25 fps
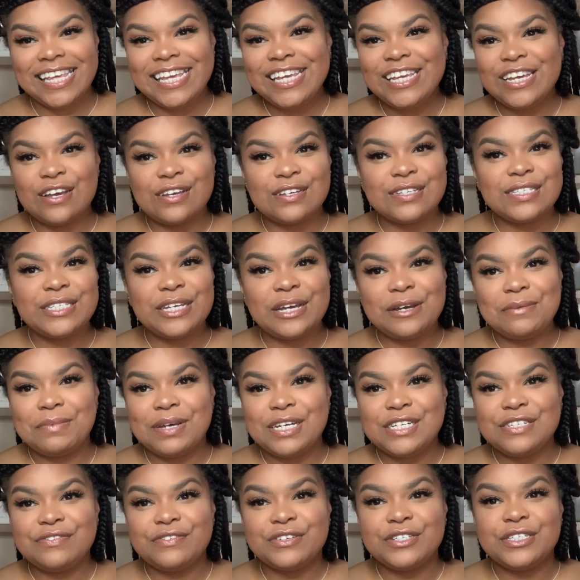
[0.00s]
y'all so
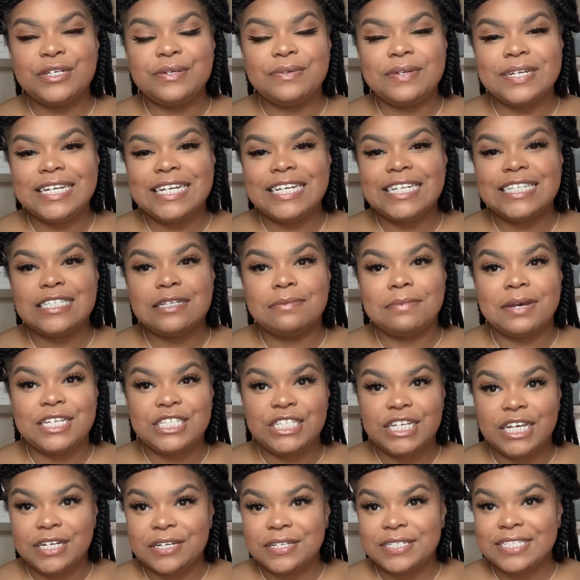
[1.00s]
much for tuning into my
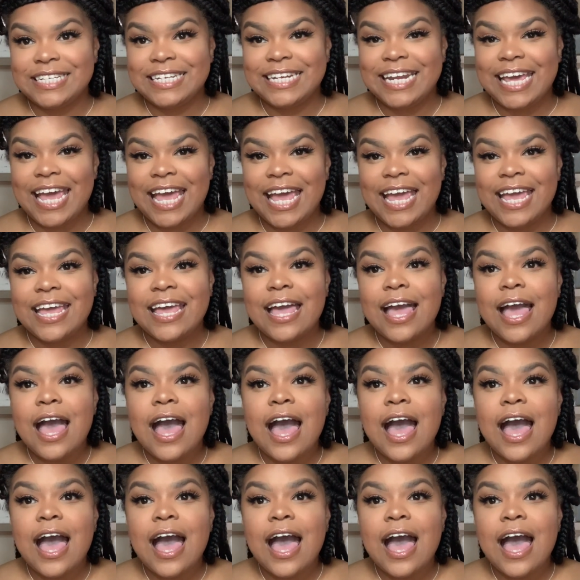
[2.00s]
channel today.